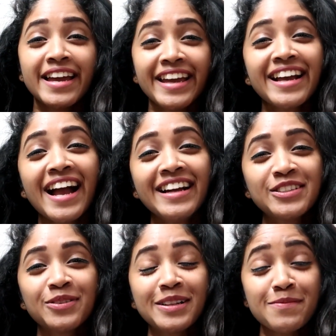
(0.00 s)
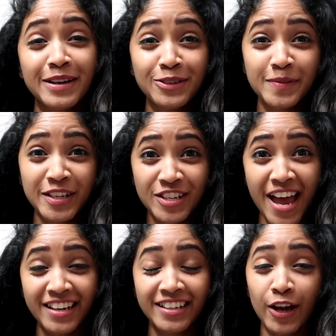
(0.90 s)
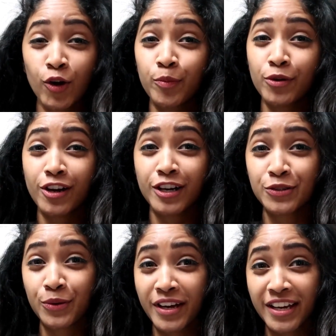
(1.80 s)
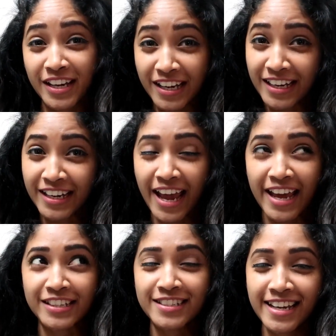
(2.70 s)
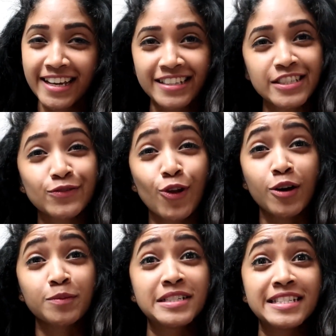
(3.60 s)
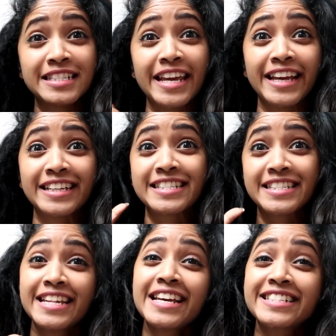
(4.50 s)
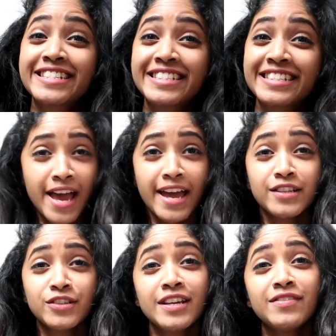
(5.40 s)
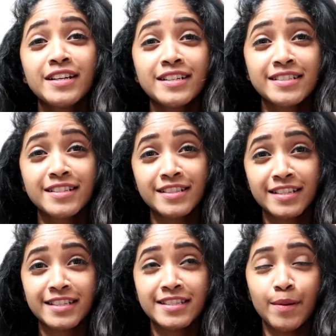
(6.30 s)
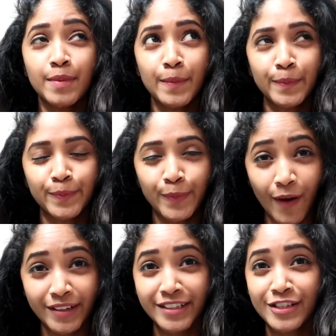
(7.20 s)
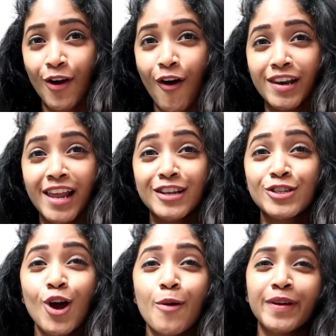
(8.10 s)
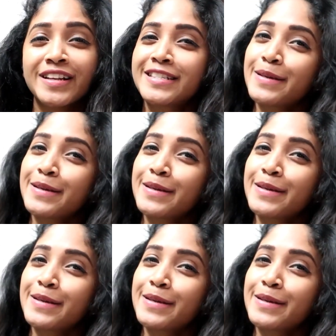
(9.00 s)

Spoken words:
Hey guys, welcome back to my channel. I hope you all are doing good, and today is Vlogmas day 6 and today we are discussing some important online shopping